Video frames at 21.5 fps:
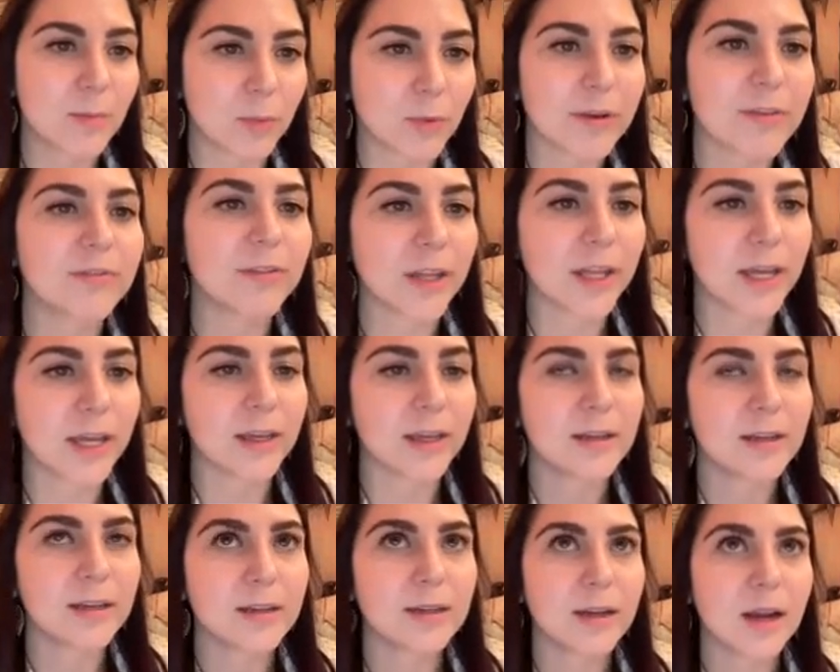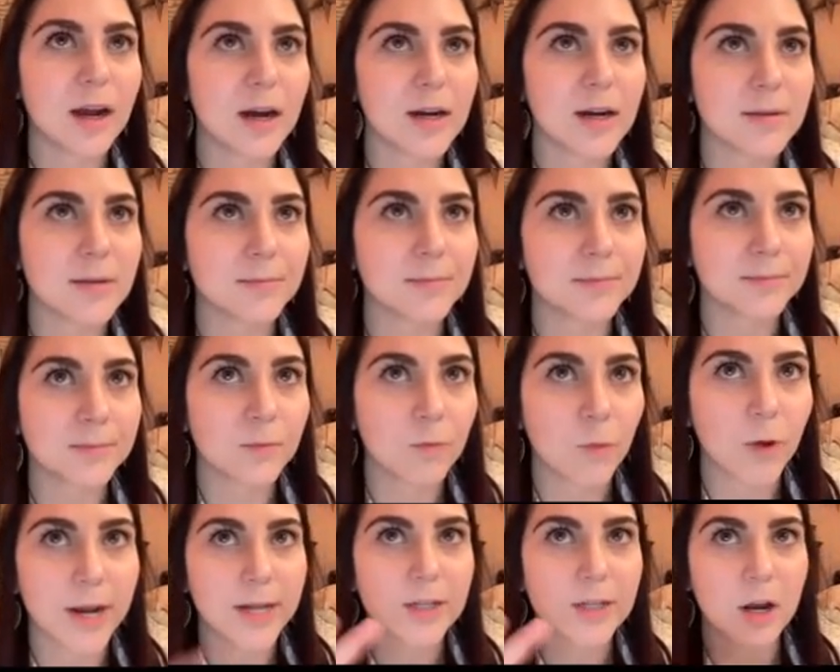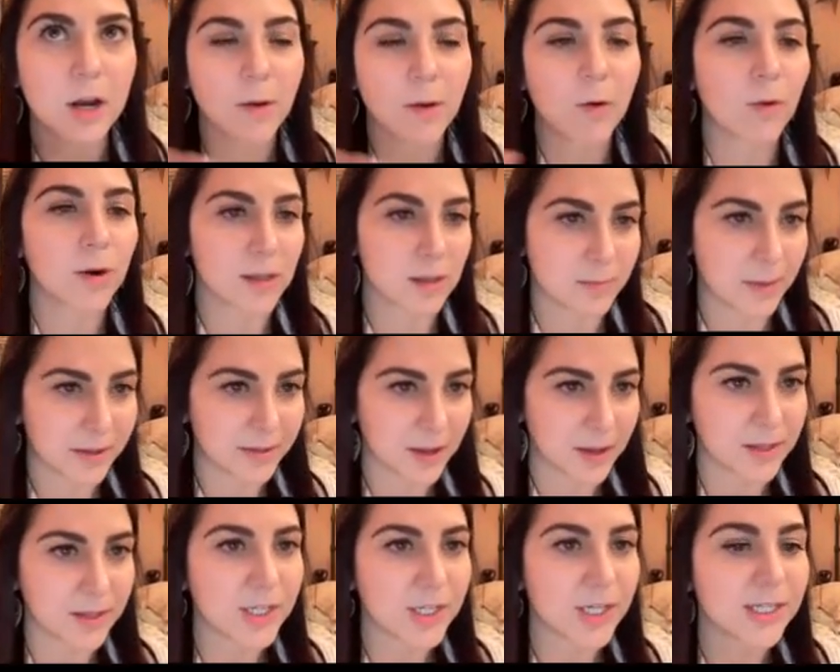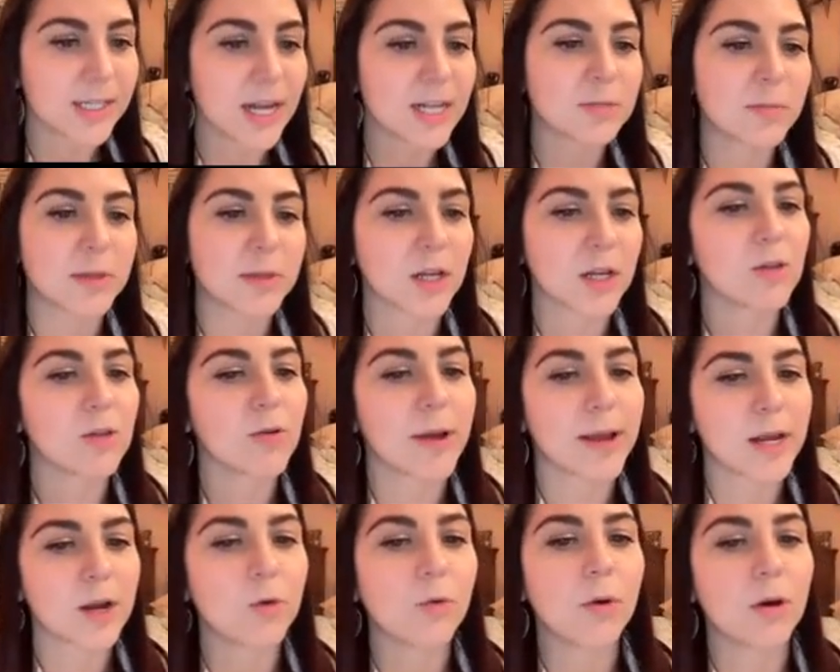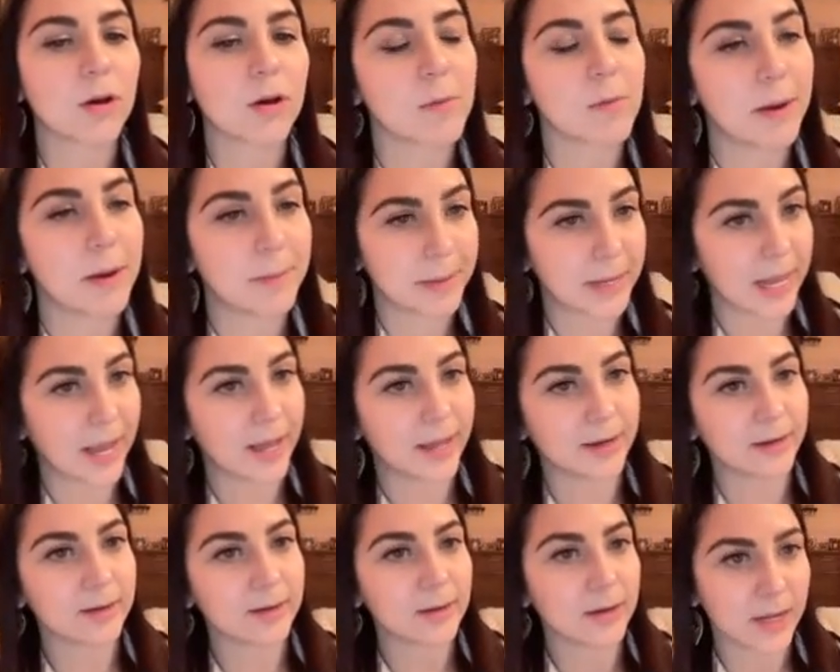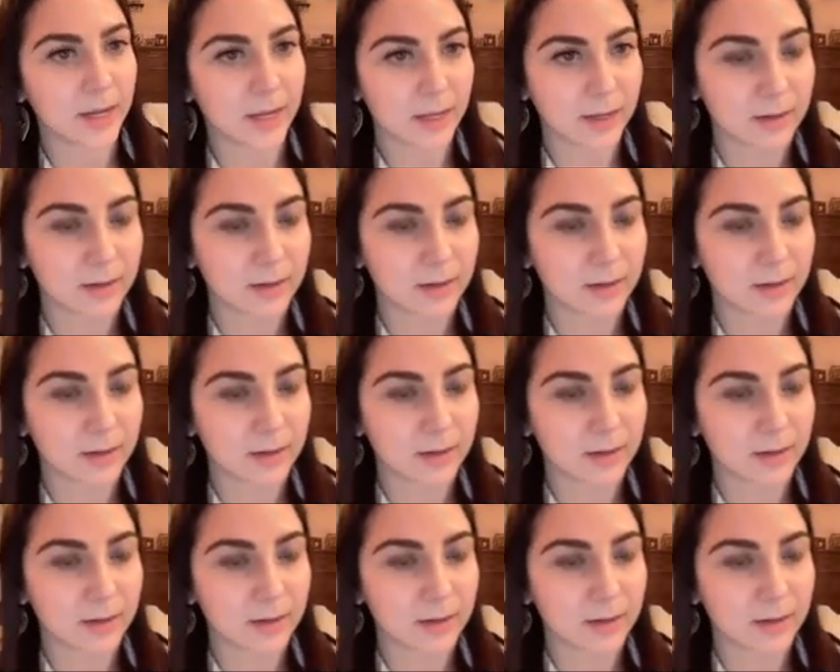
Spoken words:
it briefly when I talk about one of the pathology states, but the cloaca will come up again